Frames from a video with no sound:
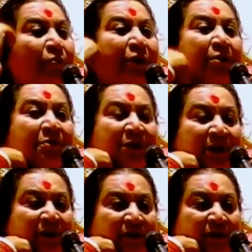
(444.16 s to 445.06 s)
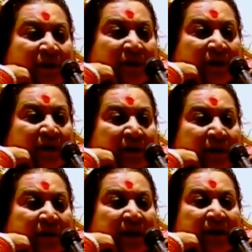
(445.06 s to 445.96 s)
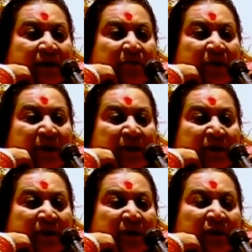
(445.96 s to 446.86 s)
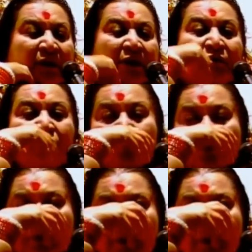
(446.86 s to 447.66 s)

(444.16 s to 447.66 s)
you have become saints. That doesn't mean that you